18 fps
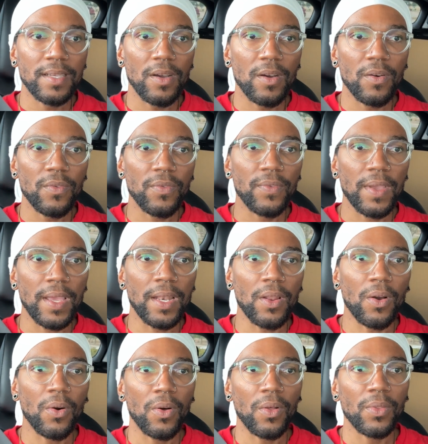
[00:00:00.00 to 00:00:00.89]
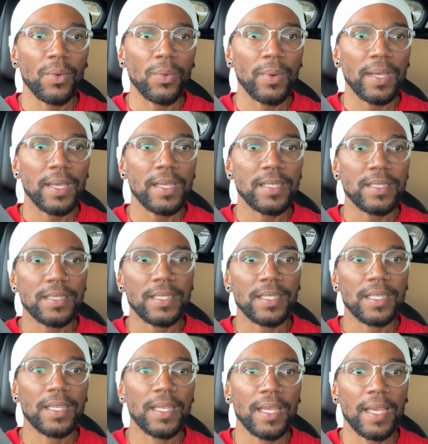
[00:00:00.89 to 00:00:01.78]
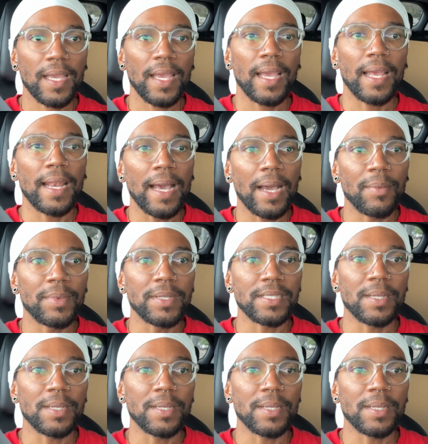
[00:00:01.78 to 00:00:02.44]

in all the ways, and how much I'm